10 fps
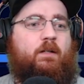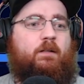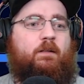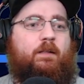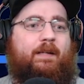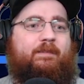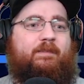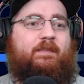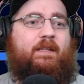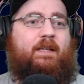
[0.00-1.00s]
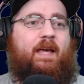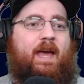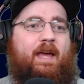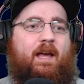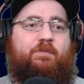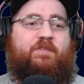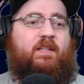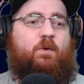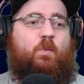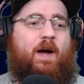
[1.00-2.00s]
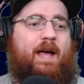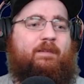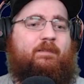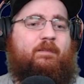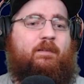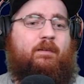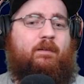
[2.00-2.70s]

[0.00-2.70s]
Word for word: Let's see. A F C West.